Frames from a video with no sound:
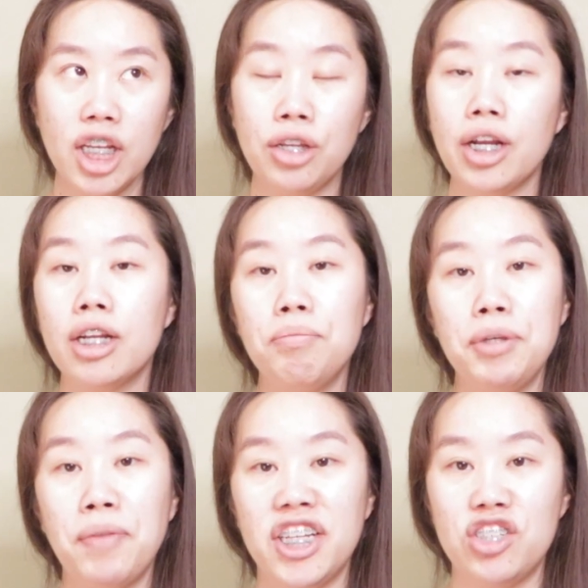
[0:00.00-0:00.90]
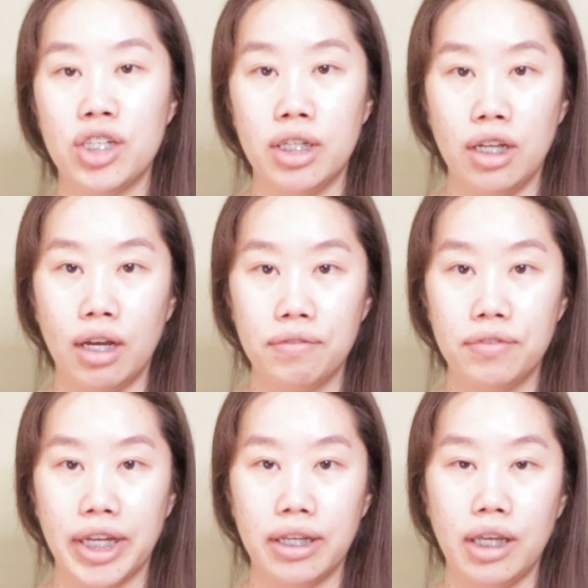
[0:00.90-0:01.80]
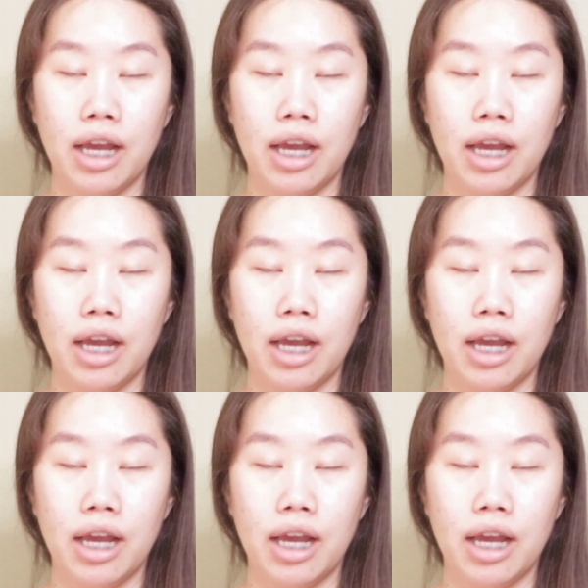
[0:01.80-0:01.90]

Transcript: you're not going to be patient enough. Like,